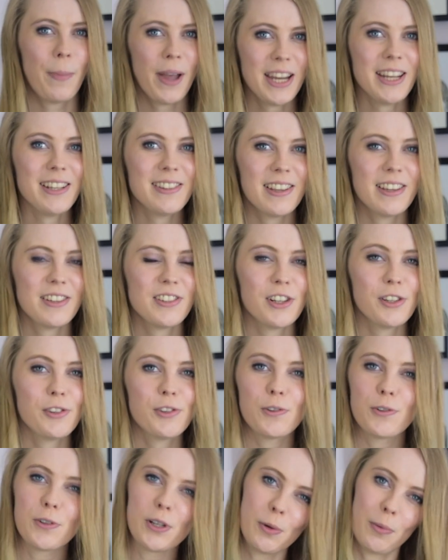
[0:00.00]
Pay attention
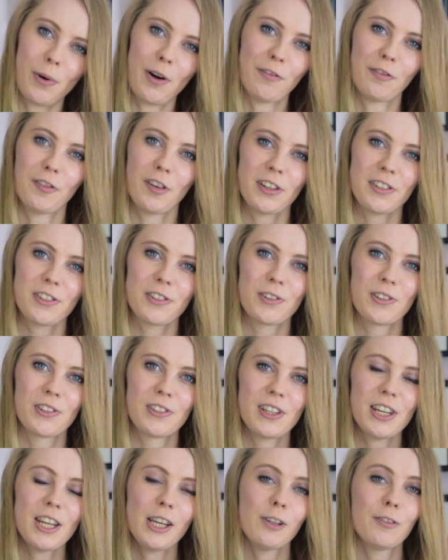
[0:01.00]
to your reference to
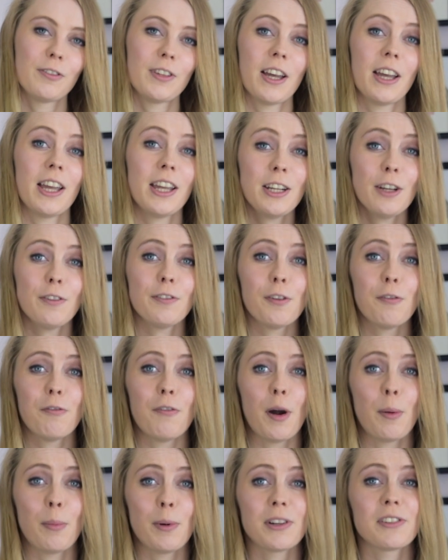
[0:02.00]
see if there are any of the
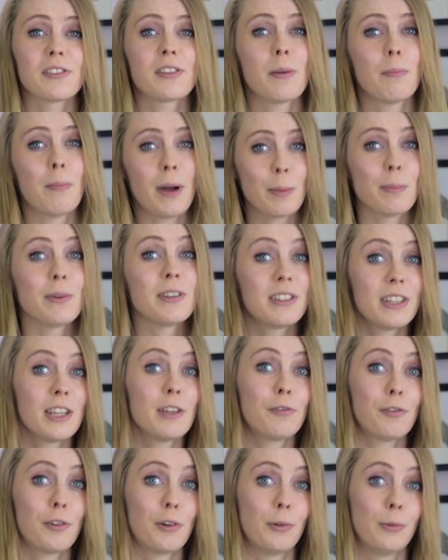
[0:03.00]
fabrics that might be
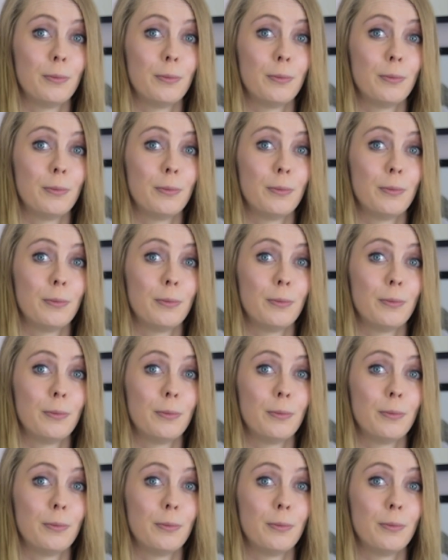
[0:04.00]
see-through.